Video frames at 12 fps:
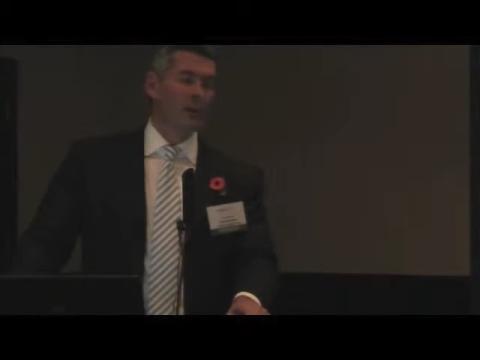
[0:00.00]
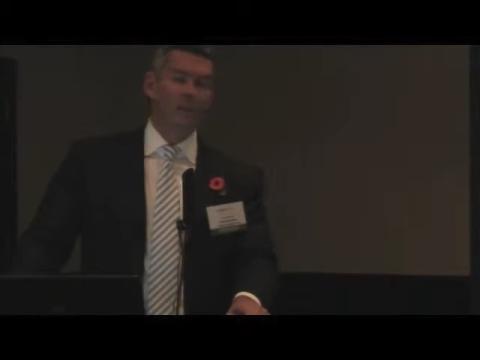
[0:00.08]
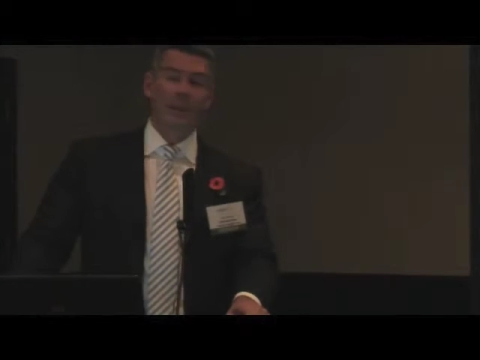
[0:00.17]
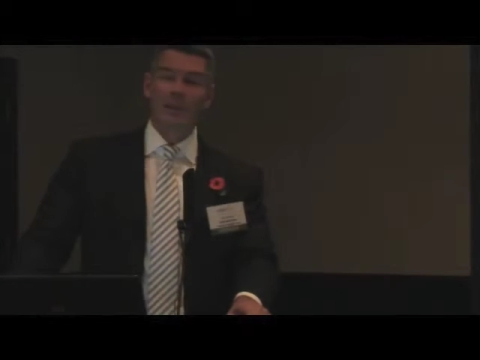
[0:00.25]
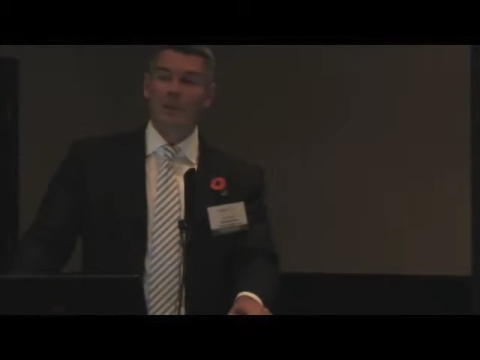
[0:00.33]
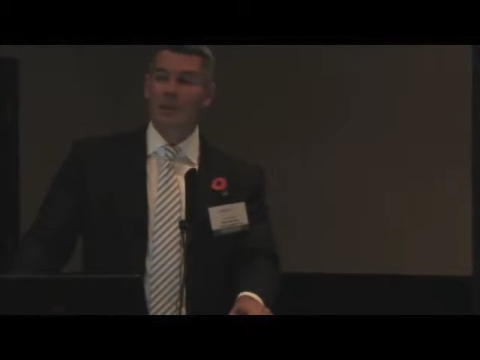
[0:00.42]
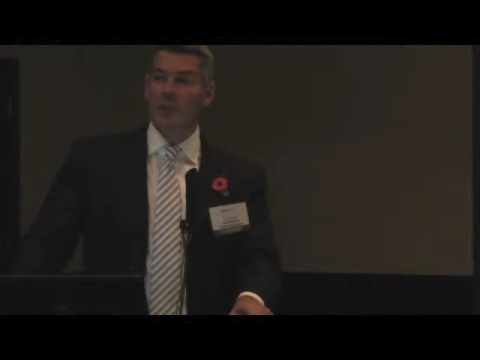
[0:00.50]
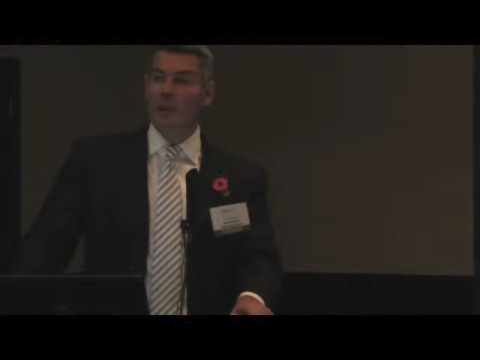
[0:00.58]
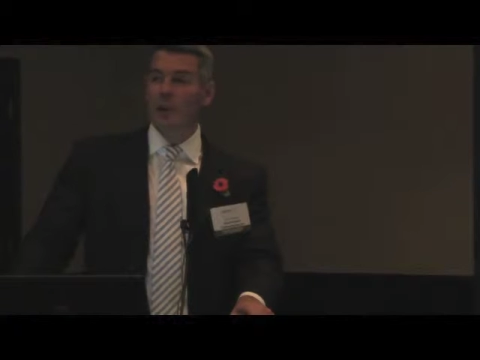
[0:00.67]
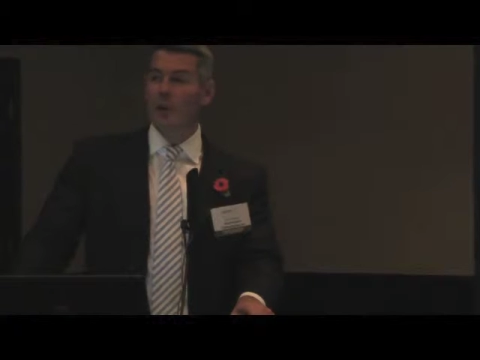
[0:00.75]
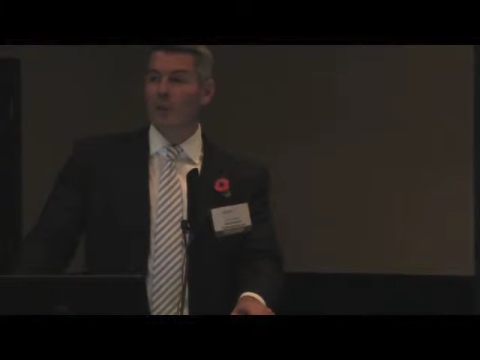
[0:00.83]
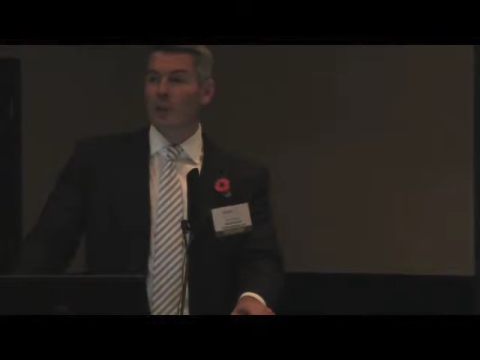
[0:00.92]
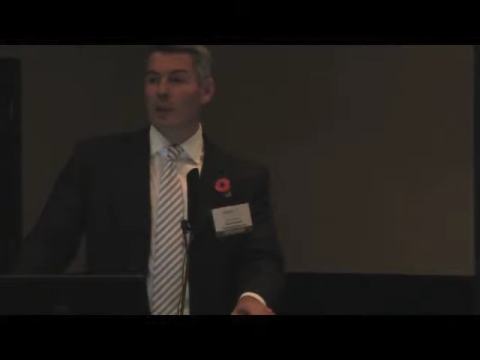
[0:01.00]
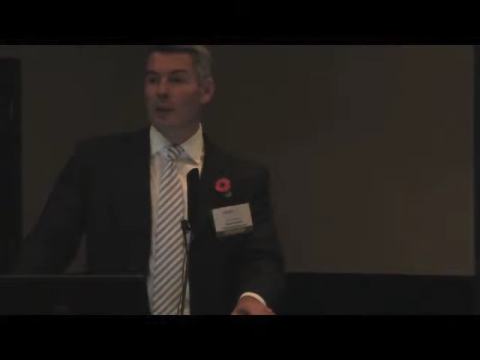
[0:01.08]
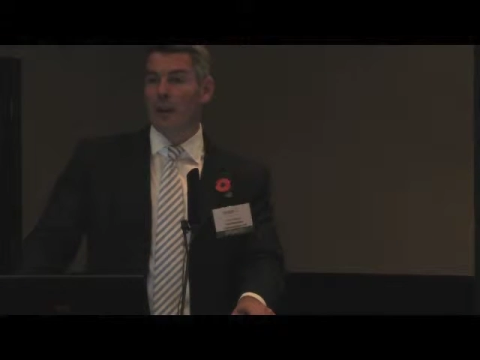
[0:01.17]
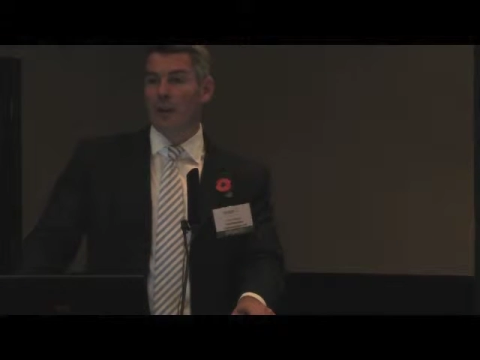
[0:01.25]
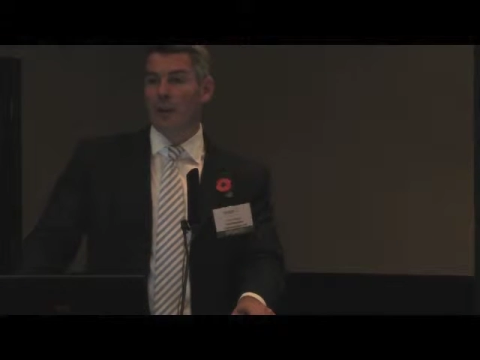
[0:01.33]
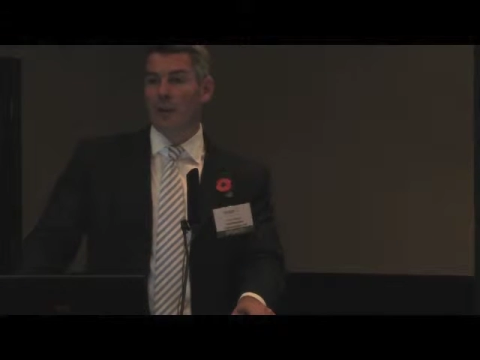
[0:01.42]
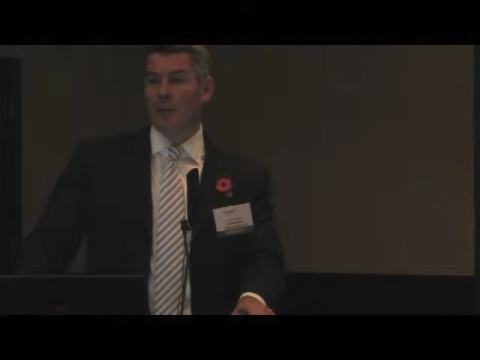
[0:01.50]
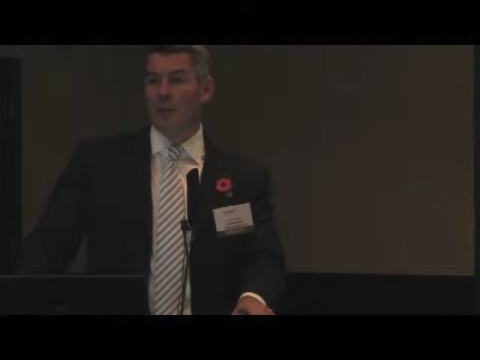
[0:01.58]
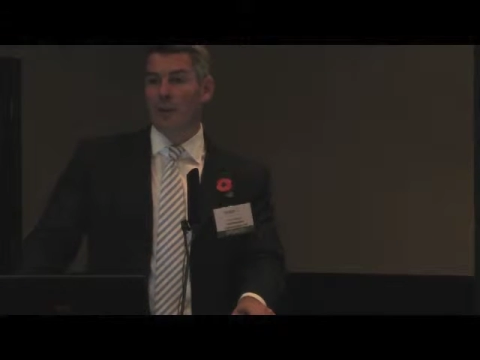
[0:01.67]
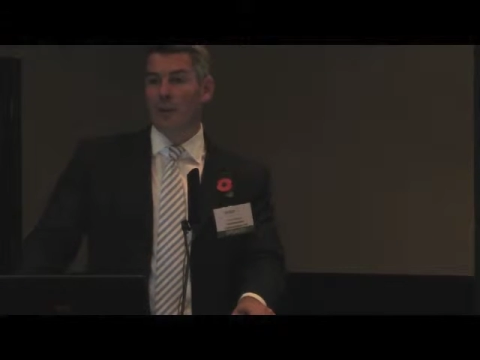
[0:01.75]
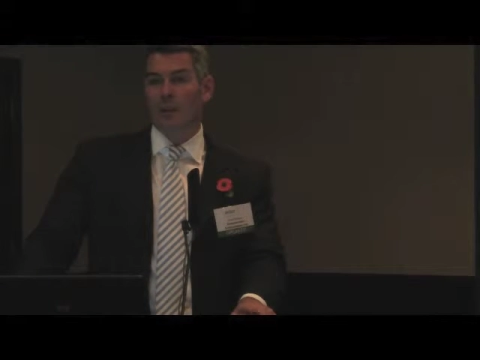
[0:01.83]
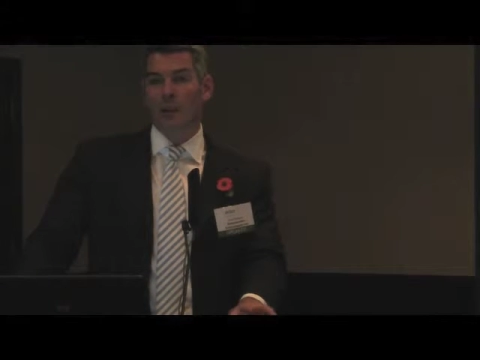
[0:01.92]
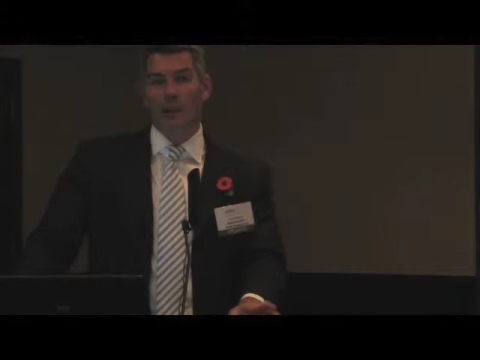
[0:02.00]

but each node in that network